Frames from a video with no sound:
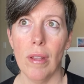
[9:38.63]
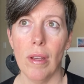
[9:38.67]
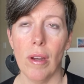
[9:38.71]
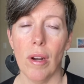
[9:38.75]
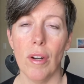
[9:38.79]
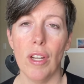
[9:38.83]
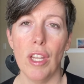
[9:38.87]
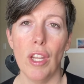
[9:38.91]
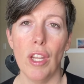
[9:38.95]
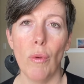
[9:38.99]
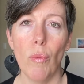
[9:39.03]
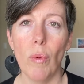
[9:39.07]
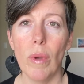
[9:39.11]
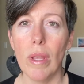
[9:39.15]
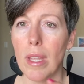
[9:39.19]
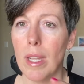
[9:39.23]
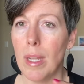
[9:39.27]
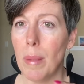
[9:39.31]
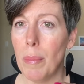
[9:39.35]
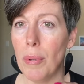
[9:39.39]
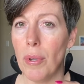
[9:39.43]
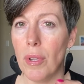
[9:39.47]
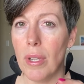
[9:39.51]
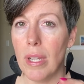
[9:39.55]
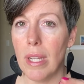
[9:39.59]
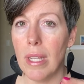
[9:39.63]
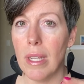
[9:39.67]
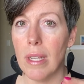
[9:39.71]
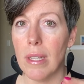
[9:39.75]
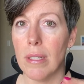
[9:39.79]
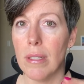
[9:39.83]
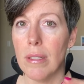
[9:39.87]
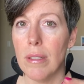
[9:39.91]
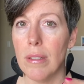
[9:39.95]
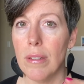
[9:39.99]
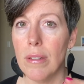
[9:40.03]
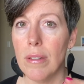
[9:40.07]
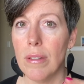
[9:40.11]
are you willing to put in
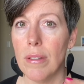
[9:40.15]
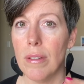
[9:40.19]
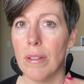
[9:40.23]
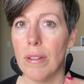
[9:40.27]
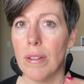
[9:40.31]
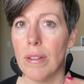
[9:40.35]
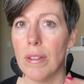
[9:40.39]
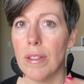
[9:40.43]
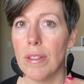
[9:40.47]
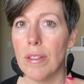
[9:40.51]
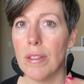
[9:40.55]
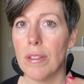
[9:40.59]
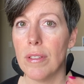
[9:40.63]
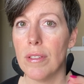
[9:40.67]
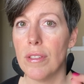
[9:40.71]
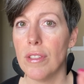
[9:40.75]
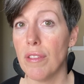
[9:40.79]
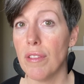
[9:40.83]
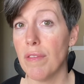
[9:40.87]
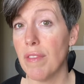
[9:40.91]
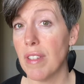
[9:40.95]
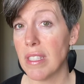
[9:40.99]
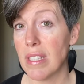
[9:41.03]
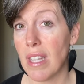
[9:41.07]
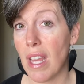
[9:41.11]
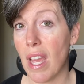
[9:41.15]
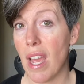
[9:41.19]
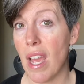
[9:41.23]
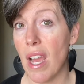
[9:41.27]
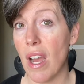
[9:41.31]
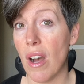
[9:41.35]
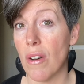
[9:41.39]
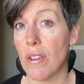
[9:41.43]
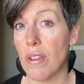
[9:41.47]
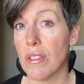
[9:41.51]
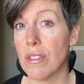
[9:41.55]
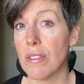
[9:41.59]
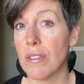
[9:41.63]
to fix that
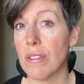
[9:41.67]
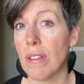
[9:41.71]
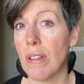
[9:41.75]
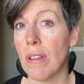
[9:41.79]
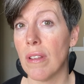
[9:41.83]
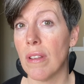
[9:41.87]
house?